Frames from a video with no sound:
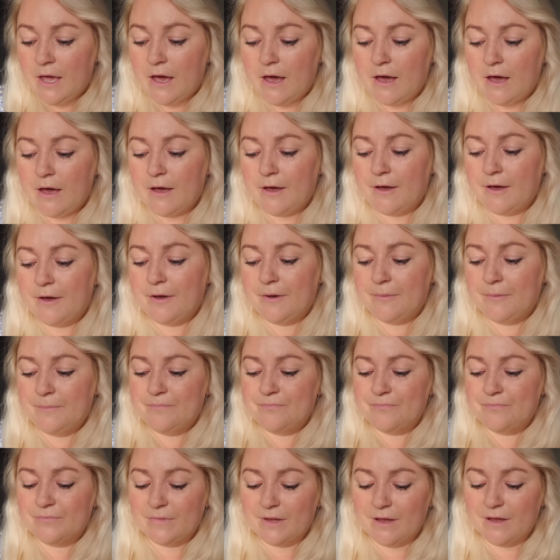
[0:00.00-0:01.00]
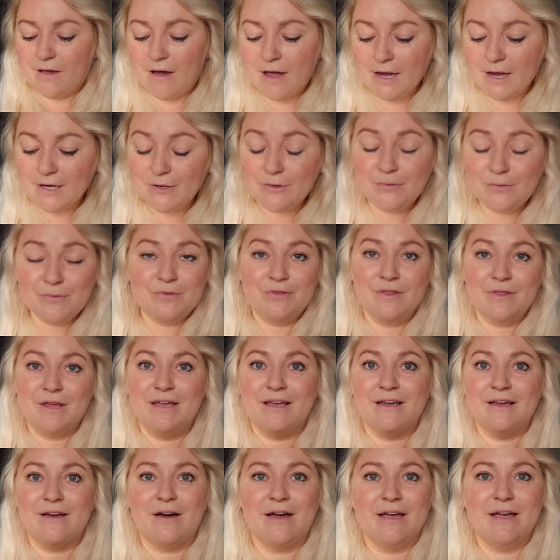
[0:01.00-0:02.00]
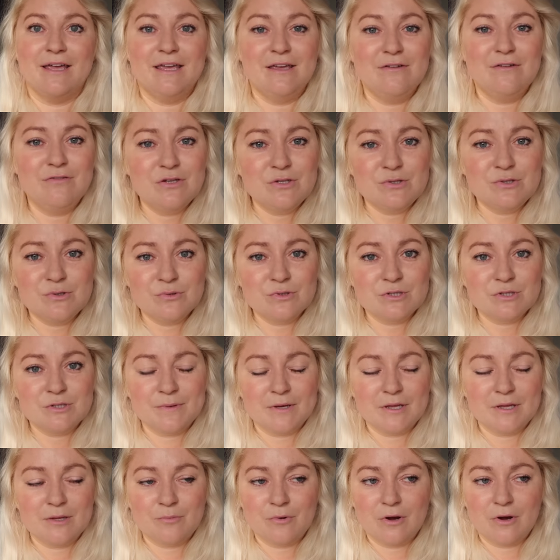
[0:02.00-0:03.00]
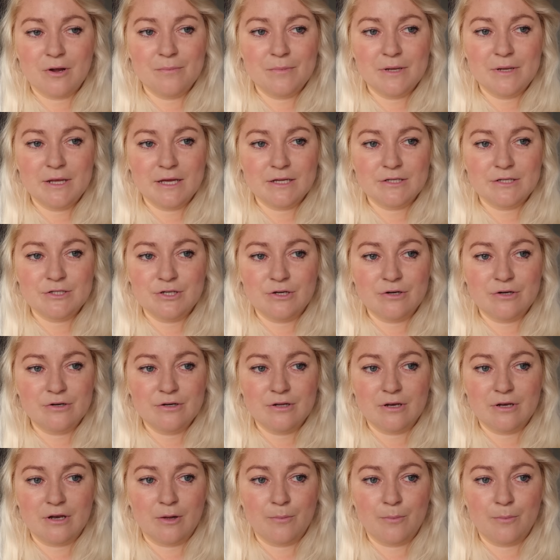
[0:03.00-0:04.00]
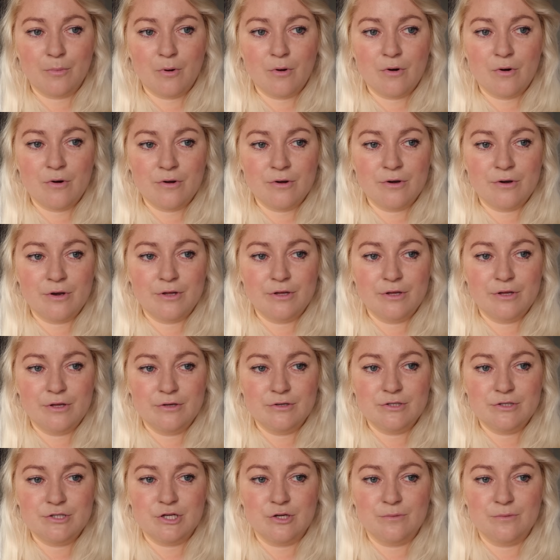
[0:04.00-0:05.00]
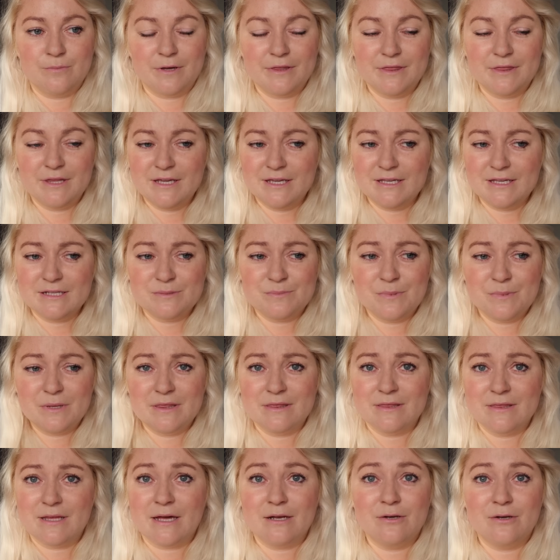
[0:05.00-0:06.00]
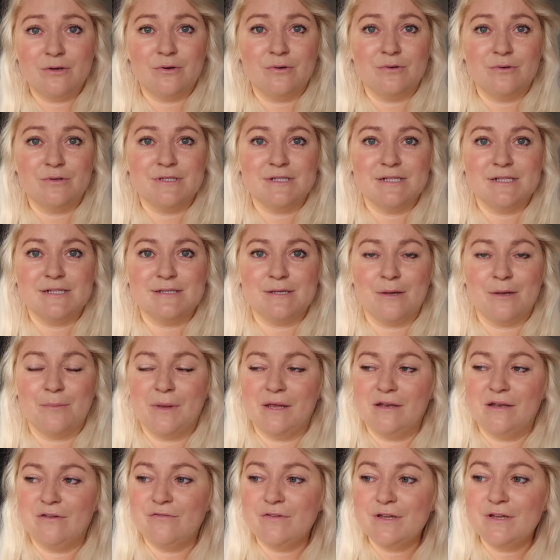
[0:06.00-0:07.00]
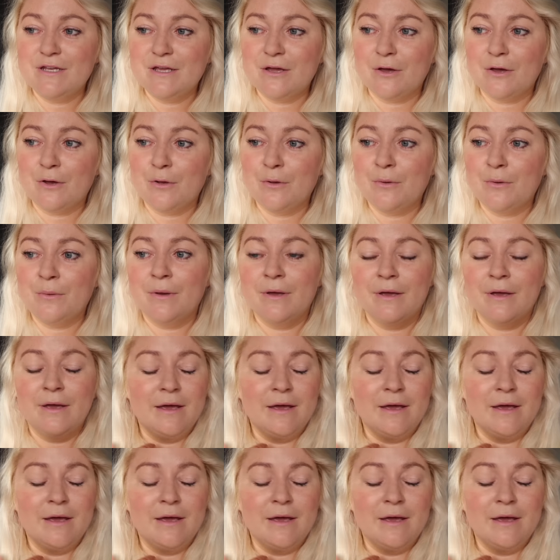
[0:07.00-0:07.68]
I don't think I even talked about the Brambley Hedge Yarn Club on YouTube. I think it's been that long since I made a video.